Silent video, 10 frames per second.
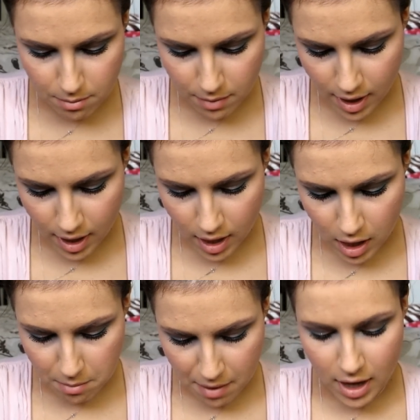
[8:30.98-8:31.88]

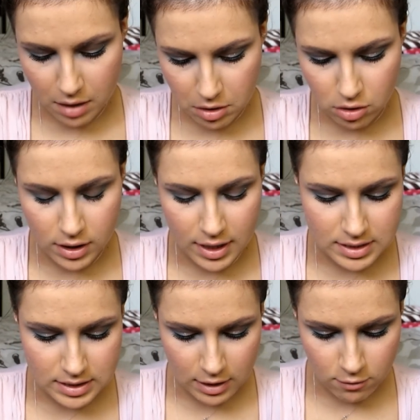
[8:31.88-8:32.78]
my MAC Mineralized
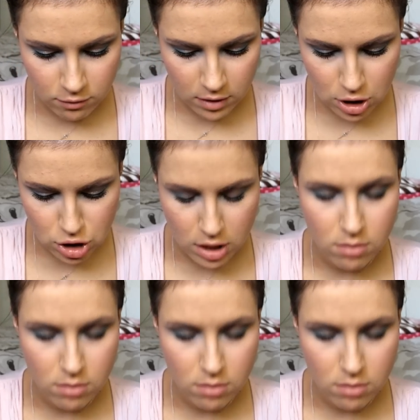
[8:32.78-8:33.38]
Skin Finish in